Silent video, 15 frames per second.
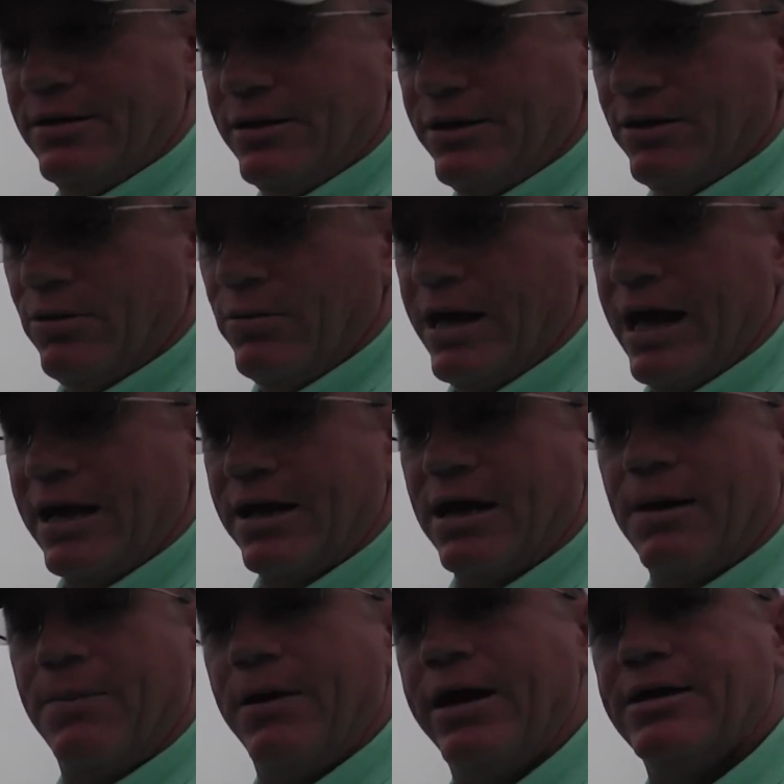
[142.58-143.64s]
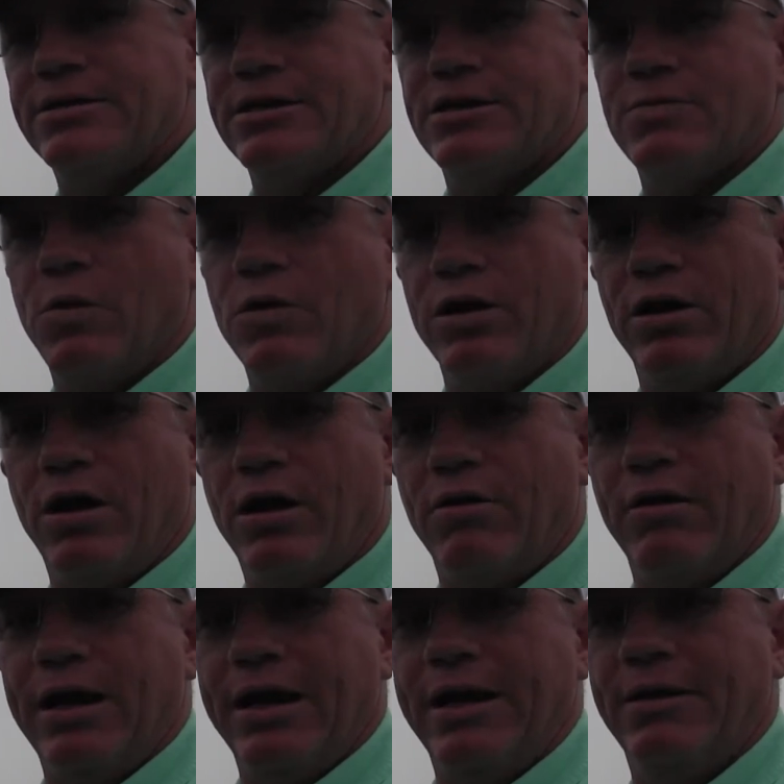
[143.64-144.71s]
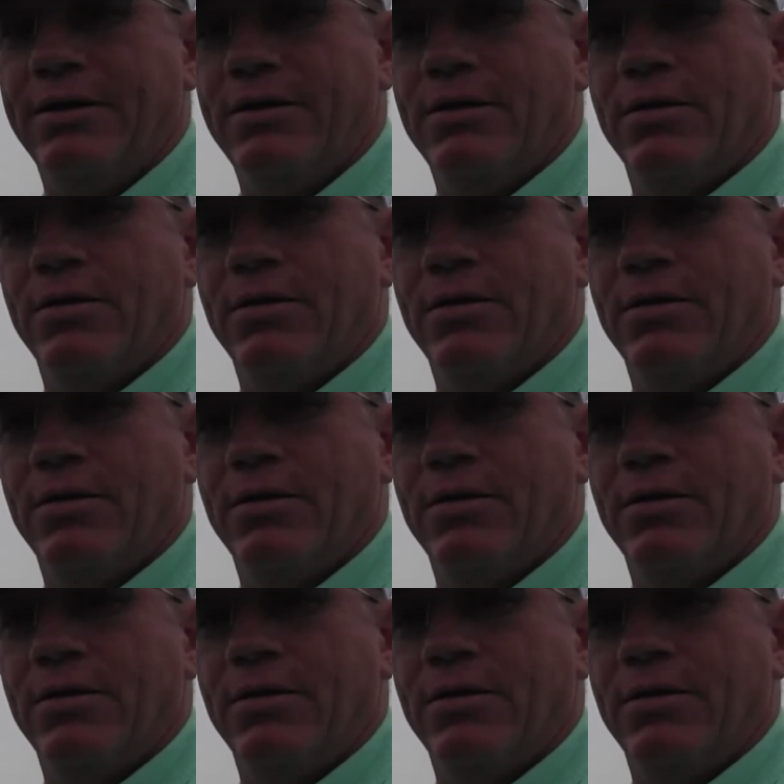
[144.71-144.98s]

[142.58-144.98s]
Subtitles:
You know, we had a couple hits this morning already